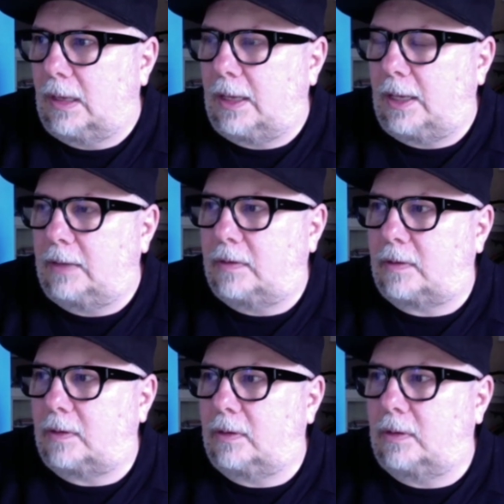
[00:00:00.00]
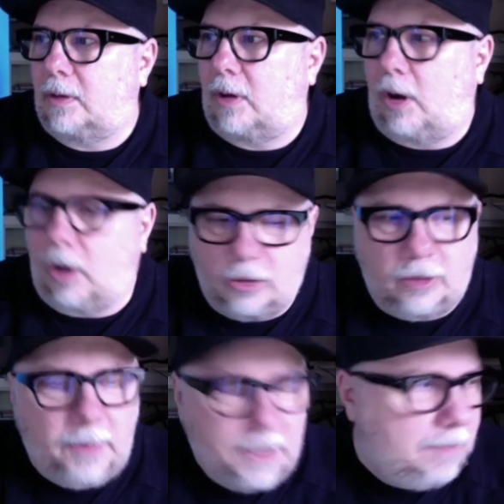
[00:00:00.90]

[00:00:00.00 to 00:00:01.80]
it's hard to be